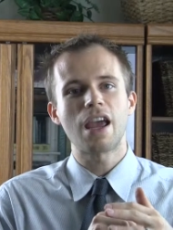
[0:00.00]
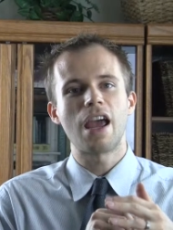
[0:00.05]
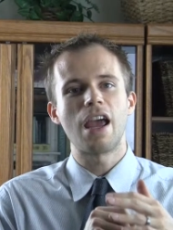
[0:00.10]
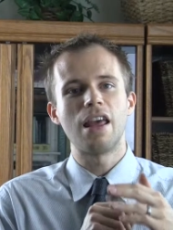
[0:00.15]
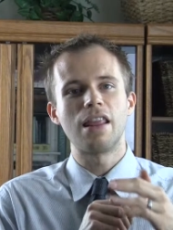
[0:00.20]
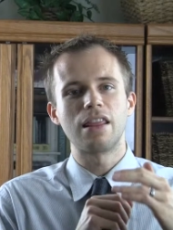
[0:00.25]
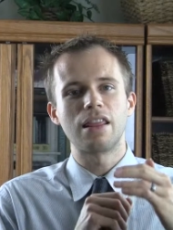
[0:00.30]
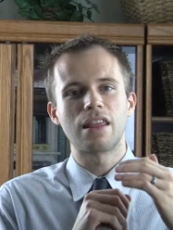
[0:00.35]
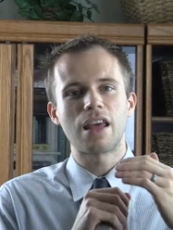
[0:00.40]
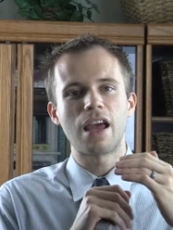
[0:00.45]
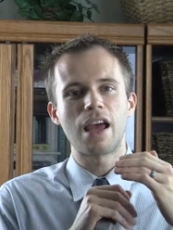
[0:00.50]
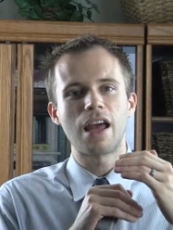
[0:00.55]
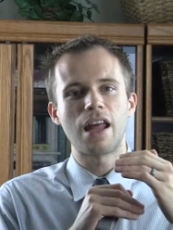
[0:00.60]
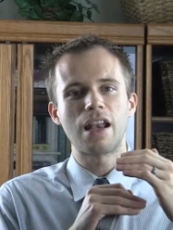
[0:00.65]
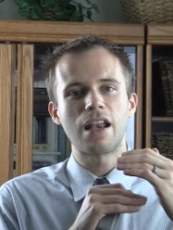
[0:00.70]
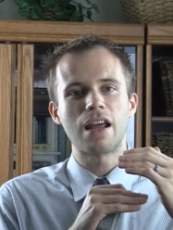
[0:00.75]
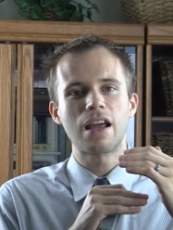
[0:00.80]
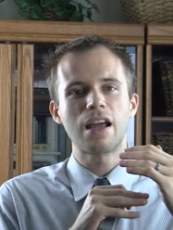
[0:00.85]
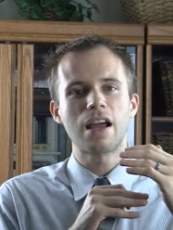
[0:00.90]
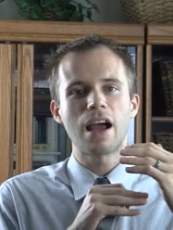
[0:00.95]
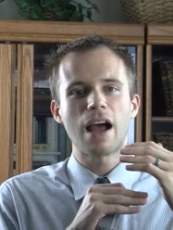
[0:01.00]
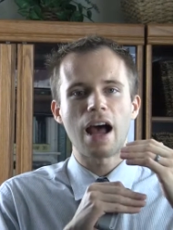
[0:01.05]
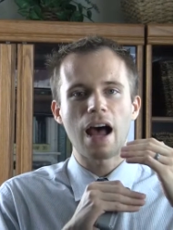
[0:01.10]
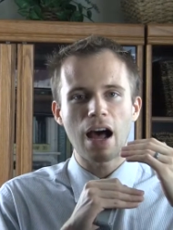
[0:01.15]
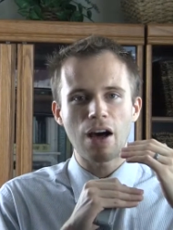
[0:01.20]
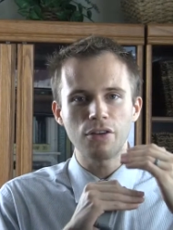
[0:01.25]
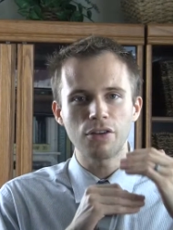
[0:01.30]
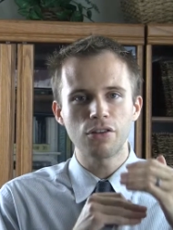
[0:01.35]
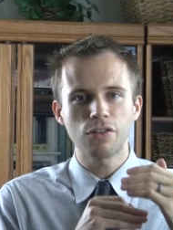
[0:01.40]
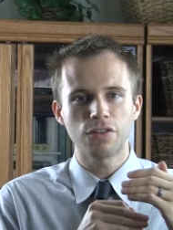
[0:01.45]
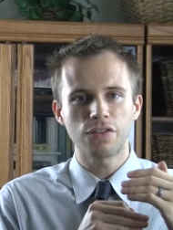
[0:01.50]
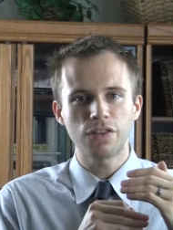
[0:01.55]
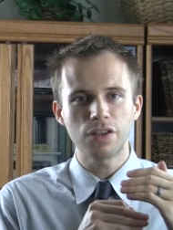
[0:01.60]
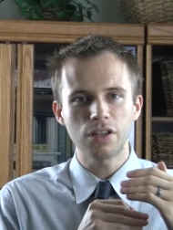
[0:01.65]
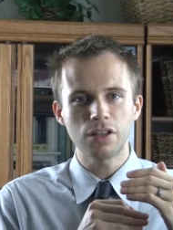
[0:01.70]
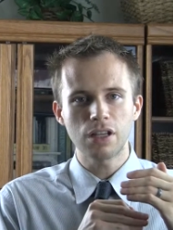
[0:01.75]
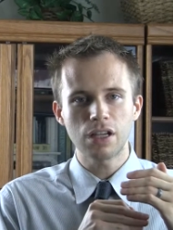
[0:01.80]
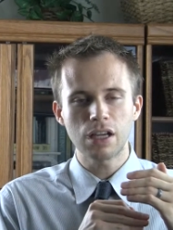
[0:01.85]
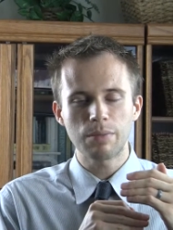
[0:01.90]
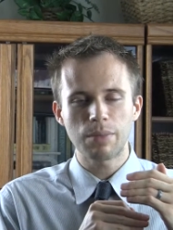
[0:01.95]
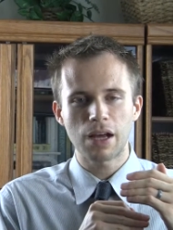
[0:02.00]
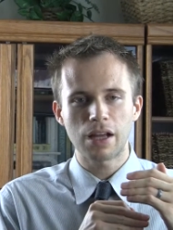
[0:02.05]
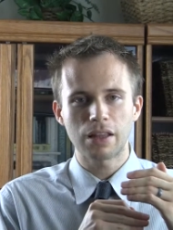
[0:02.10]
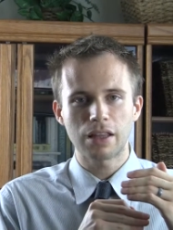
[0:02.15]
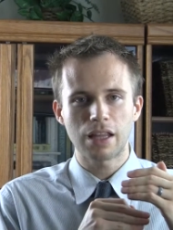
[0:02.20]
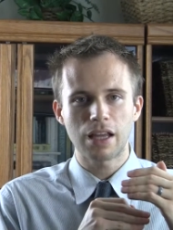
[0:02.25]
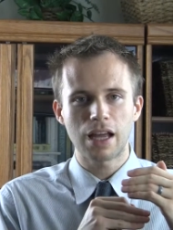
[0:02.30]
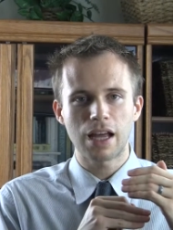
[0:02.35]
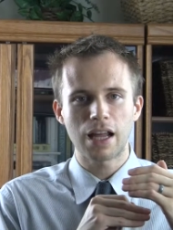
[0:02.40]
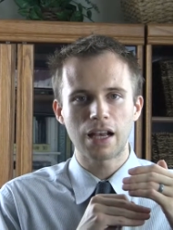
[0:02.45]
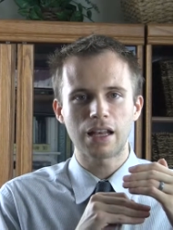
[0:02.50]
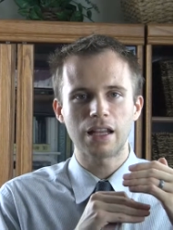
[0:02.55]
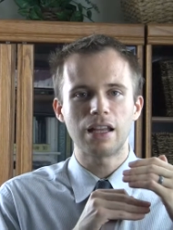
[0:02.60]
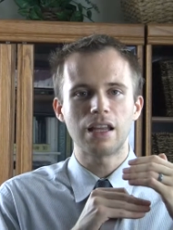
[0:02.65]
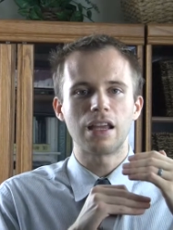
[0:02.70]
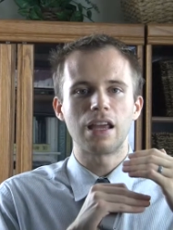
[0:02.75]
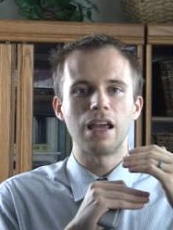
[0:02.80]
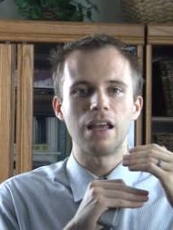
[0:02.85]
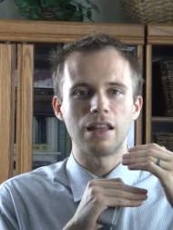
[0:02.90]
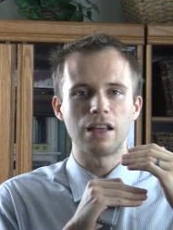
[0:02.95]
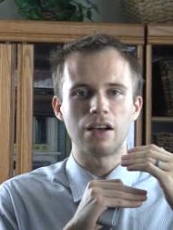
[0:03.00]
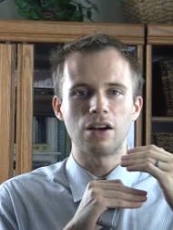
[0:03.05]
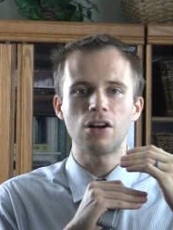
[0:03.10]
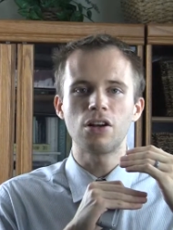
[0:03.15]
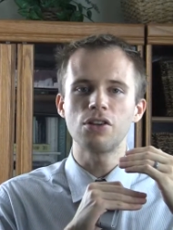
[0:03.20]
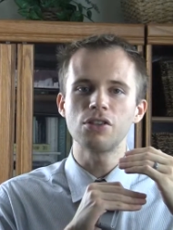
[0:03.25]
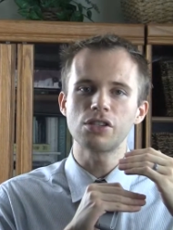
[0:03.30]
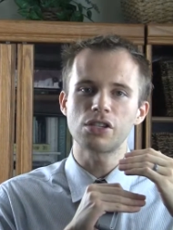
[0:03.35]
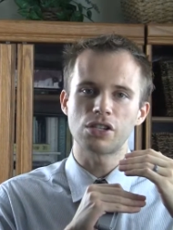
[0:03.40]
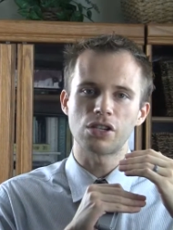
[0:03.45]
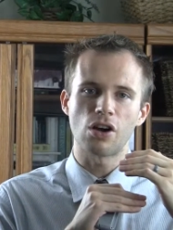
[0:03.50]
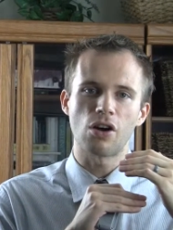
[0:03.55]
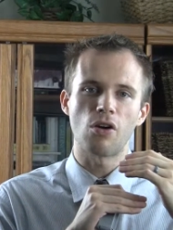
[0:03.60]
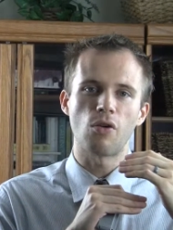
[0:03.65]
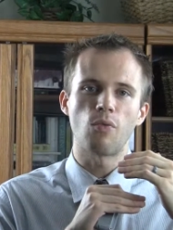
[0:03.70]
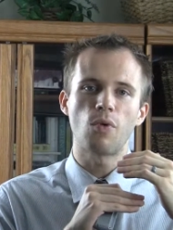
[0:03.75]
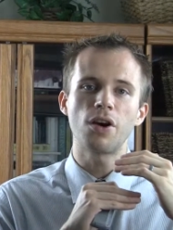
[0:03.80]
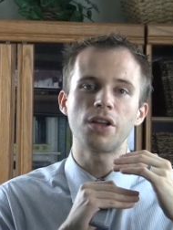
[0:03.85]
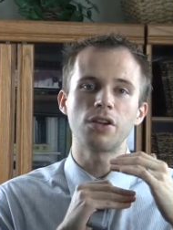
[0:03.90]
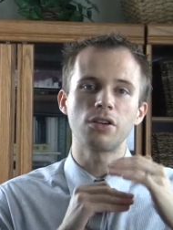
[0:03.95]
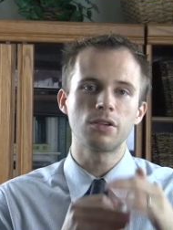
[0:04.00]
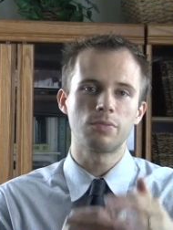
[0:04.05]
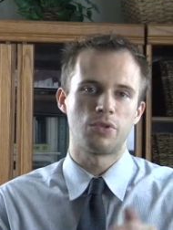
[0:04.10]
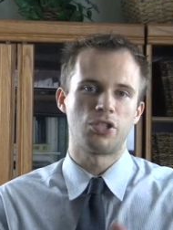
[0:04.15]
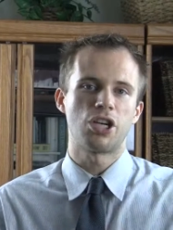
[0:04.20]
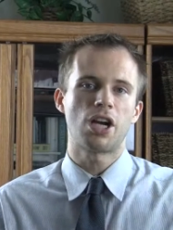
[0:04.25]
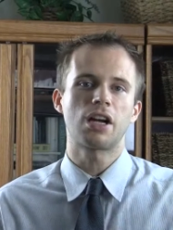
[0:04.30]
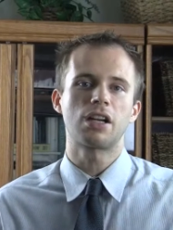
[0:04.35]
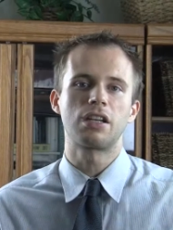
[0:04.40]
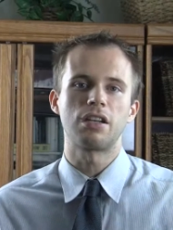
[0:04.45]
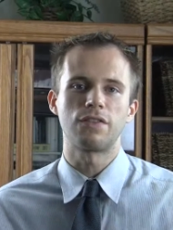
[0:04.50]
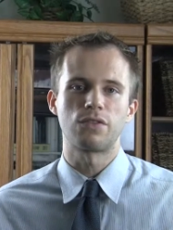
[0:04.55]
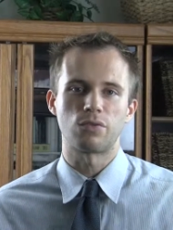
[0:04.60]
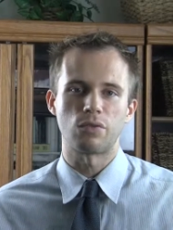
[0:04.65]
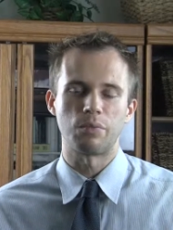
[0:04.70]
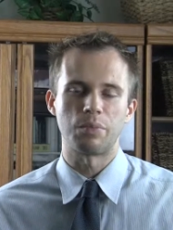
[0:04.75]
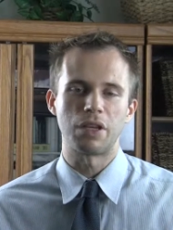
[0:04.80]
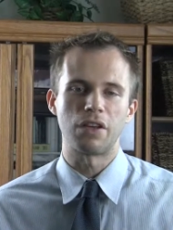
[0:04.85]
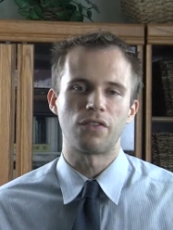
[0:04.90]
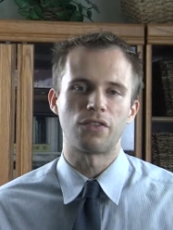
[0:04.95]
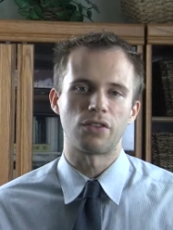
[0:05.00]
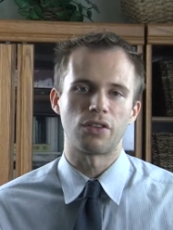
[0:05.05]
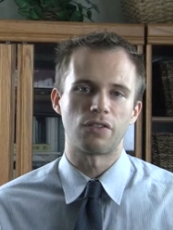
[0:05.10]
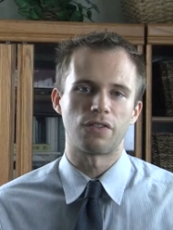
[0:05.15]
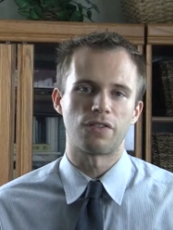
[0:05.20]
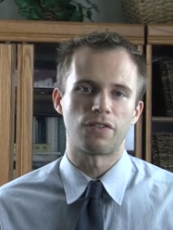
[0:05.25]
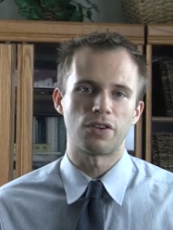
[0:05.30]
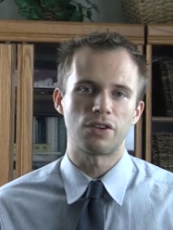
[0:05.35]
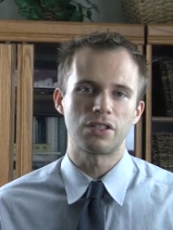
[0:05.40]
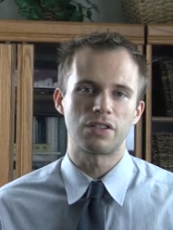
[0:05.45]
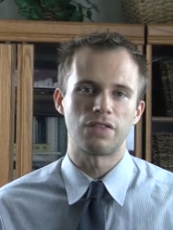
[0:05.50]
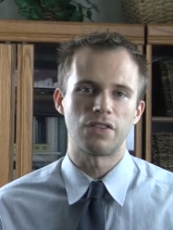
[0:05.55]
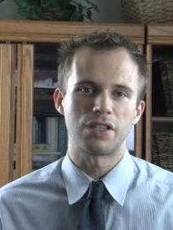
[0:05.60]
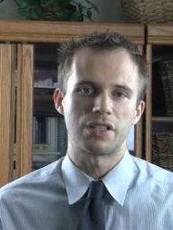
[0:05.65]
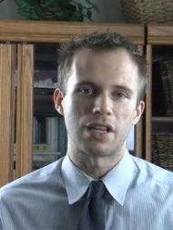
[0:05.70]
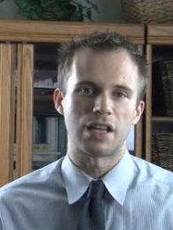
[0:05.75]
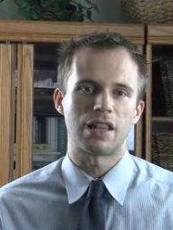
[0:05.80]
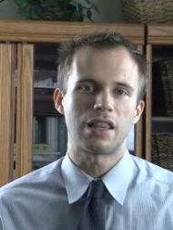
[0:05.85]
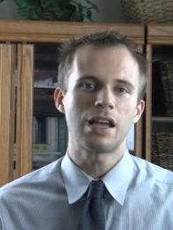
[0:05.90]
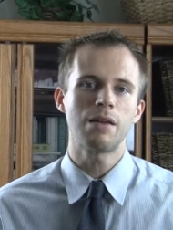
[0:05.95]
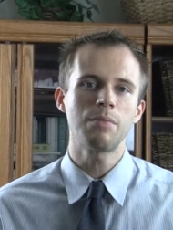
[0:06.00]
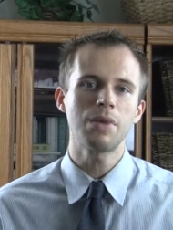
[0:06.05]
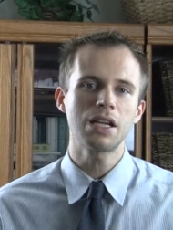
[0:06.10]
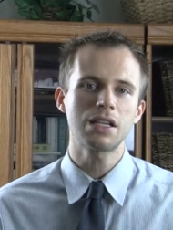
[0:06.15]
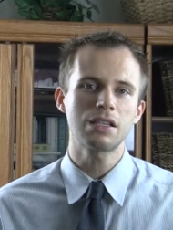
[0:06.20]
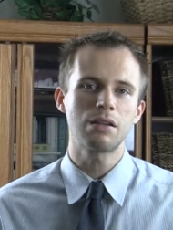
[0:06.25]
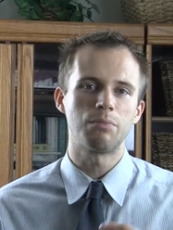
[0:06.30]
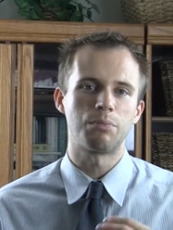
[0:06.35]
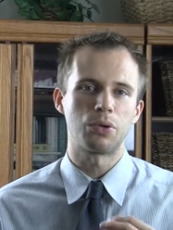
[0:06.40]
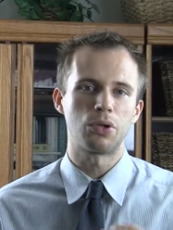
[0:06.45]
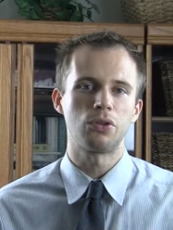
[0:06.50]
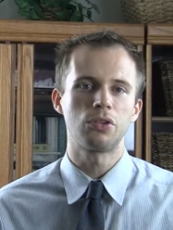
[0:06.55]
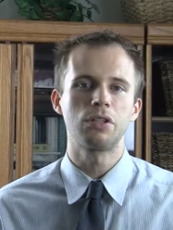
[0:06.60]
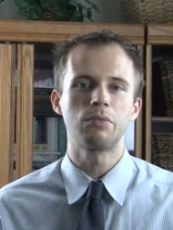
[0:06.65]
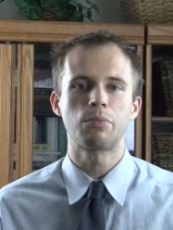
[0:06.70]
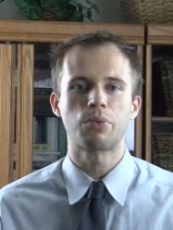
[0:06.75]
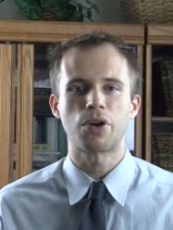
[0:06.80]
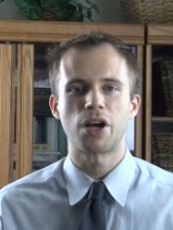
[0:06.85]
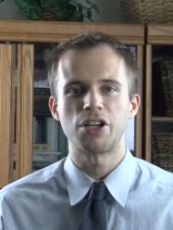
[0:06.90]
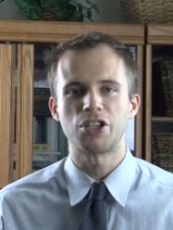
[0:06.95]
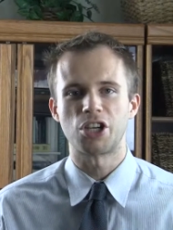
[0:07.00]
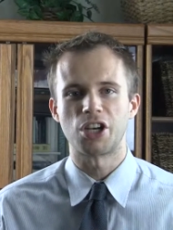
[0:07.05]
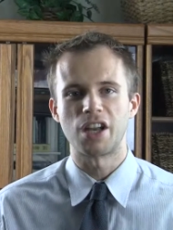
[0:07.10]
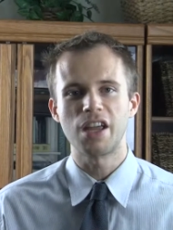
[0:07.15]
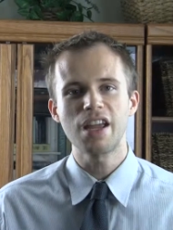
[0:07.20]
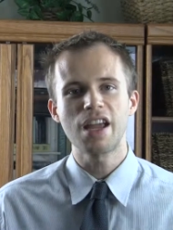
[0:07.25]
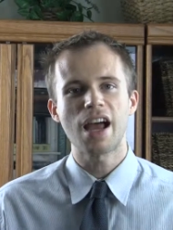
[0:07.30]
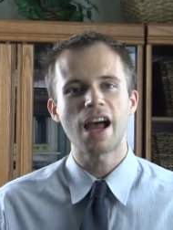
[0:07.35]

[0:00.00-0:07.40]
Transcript: and then how you're feeling about that, and then also what your objectives will be for the first visit. That makes a bold impression.